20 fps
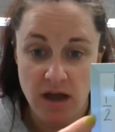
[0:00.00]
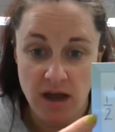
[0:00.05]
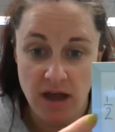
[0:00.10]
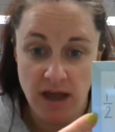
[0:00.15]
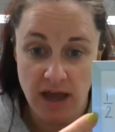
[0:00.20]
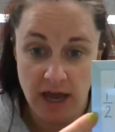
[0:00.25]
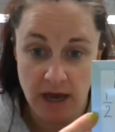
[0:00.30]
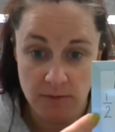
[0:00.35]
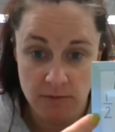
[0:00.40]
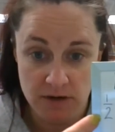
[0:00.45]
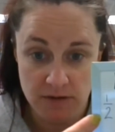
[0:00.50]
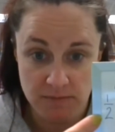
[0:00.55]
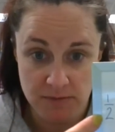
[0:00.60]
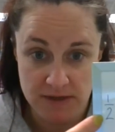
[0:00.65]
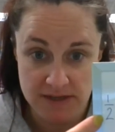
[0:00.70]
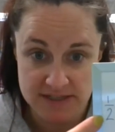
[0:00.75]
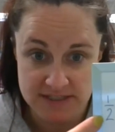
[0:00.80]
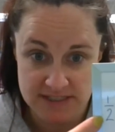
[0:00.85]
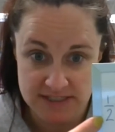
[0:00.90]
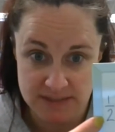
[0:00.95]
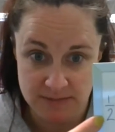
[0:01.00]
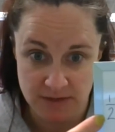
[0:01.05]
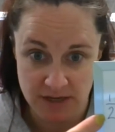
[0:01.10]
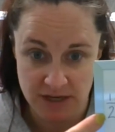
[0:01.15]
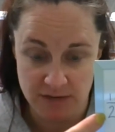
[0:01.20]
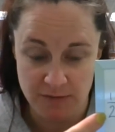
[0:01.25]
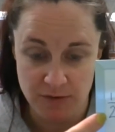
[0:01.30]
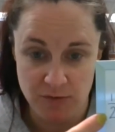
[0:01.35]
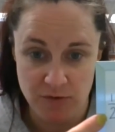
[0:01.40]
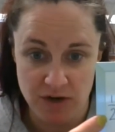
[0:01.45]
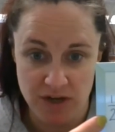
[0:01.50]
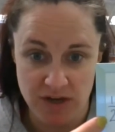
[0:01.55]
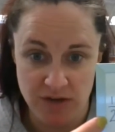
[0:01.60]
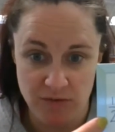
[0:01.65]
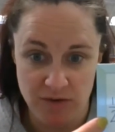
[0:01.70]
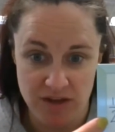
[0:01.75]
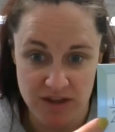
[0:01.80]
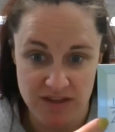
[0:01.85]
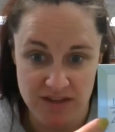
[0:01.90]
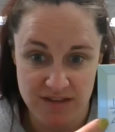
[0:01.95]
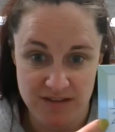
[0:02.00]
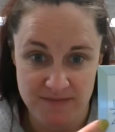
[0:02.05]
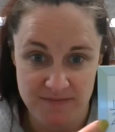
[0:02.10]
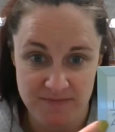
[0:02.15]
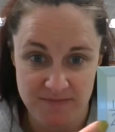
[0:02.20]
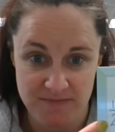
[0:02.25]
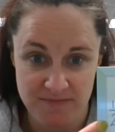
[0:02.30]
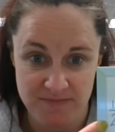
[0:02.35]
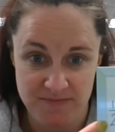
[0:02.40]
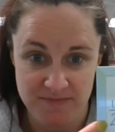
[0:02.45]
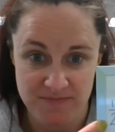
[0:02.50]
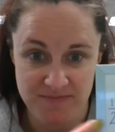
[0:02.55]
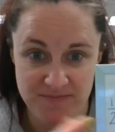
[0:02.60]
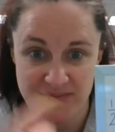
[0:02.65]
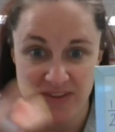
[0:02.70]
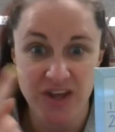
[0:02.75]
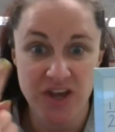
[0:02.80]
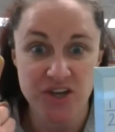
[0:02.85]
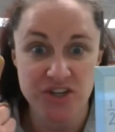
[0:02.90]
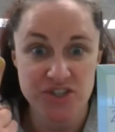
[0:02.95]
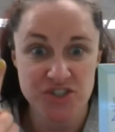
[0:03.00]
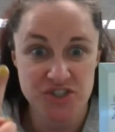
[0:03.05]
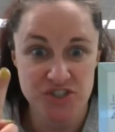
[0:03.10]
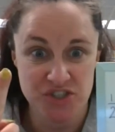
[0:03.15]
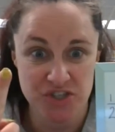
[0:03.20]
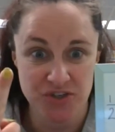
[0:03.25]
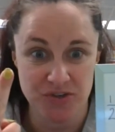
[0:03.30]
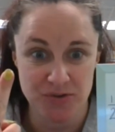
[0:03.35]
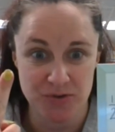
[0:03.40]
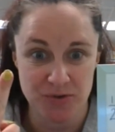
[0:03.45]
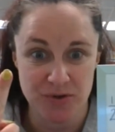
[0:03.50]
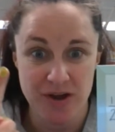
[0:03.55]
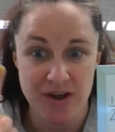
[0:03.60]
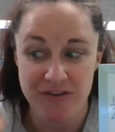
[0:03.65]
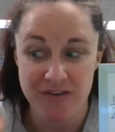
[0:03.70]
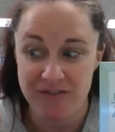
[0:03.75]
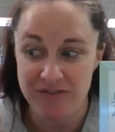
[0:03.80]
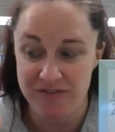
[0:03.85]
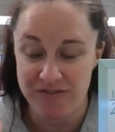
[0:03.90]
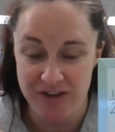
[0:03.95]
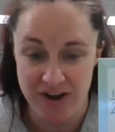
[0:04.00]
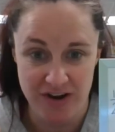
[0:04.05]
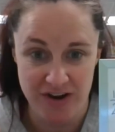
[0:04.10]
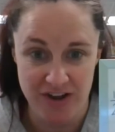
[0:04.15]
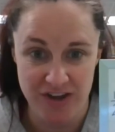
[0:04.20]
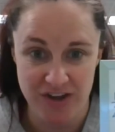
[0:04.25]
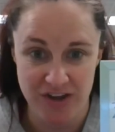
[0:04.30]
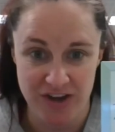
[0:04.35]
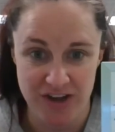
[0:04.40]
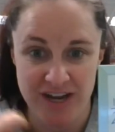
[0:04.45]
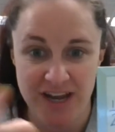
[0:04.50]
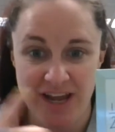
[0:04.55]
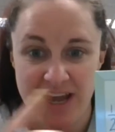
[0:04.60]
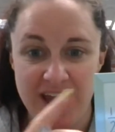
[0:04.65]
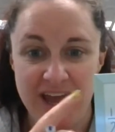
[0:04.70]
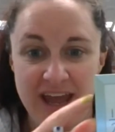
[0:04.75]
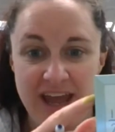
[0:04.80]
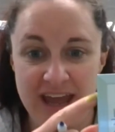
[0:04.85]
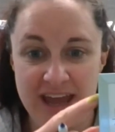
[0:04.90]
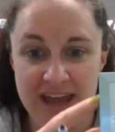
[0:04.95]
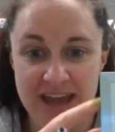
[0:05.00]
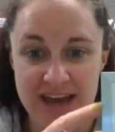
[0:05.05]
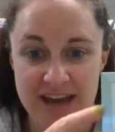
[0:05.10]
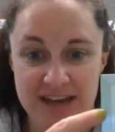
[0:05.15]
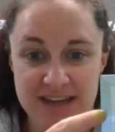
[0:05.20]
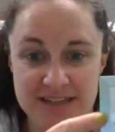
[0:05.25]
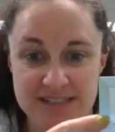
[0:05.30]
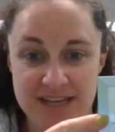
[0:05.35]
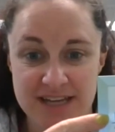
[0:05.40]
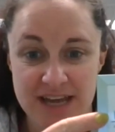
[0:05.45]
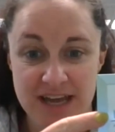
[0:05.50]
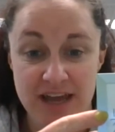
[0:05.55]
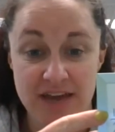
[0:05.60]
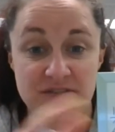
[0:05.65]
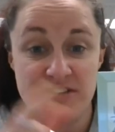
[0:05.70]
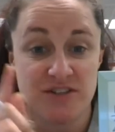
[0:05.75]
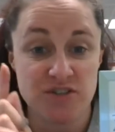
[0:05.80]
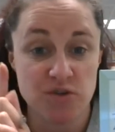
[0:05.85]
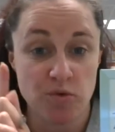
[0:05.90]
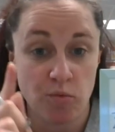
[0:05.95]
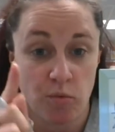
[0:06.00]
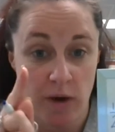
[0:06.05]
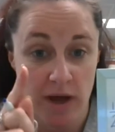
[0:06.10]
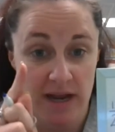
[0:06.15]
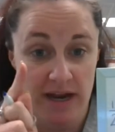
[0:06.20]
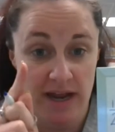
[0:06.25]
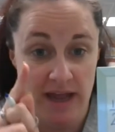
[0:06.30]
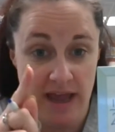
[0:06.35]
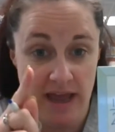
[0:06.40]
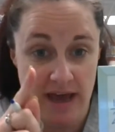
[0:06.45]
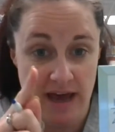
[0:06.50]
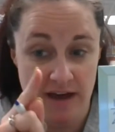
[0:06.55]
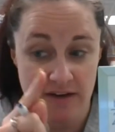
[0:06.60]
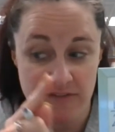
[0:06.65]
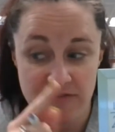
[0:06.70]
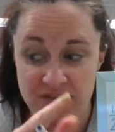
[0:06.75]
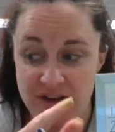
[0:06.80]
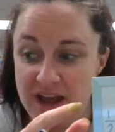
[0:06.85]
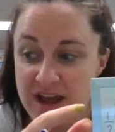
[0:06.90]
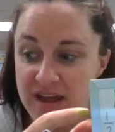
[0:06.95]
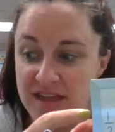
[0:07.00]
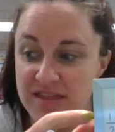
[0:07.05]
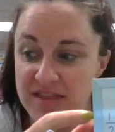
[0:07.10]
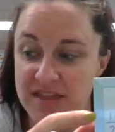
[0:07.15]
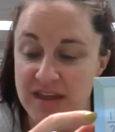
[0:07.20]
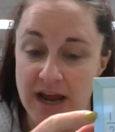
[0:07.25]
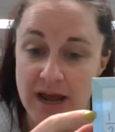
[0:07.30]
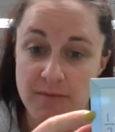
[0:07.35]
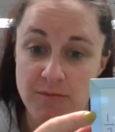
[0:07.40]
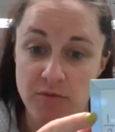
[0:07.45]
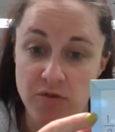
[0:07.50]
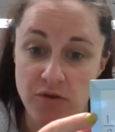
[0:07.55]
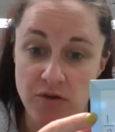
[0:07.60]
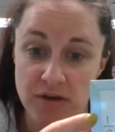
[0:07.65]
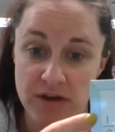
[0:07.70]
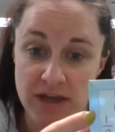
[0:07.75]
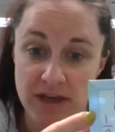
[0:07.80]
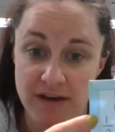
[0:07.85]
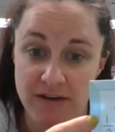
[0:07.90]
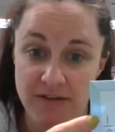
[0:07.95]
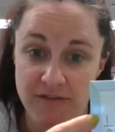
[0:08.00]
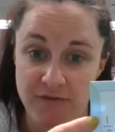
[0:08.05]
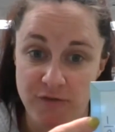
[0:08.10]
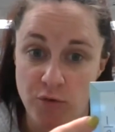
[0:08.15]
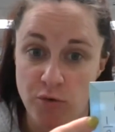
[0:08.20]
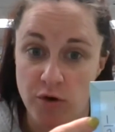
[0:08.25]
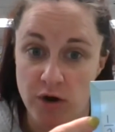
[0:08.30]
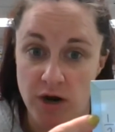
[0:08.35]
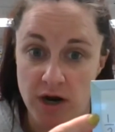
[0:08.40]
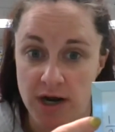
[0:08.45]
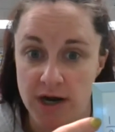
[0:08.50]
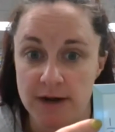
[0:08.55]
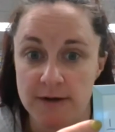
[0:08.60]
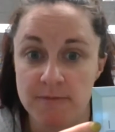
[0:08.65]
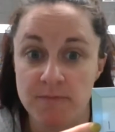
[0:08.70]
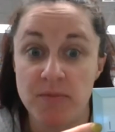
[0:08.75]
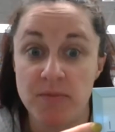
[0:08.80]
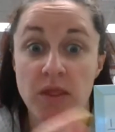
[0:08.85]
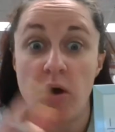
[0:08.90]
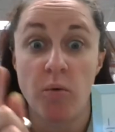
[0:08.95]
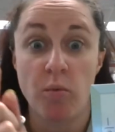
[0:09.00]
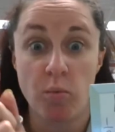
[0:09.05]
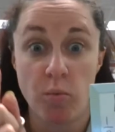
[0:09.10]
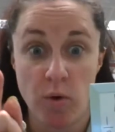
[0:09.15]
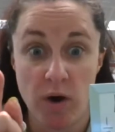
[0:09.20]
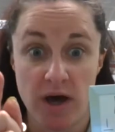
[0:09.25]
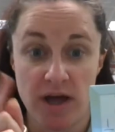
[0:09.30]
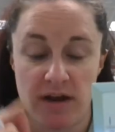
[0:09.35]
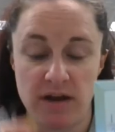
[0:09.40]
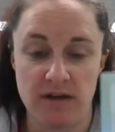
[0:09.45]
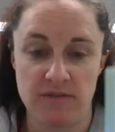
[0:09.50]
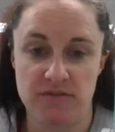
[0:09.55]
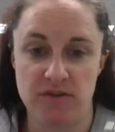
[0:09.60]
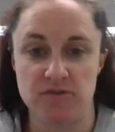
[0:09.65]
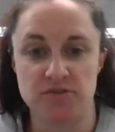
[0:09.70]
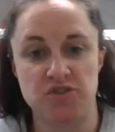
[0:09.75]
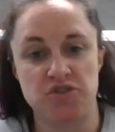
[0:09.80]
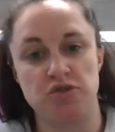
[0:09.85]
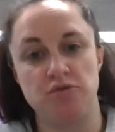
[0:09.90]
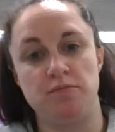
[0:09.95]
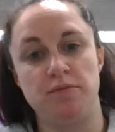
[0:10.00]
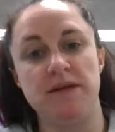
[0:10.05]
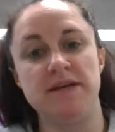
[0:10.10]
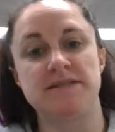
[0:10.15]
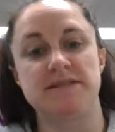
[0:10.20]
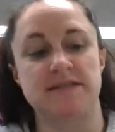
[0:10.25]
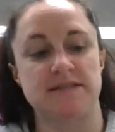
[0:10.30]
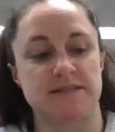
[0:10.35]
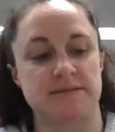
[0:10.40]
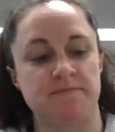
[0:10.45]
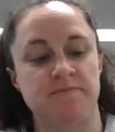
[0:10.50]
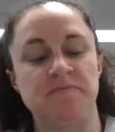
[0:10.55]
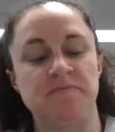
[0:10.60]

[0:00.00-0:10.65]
how many pieces am I going to be working with? 2. Very good. And if it's 1/2, then I'm looking for one of those two pieces.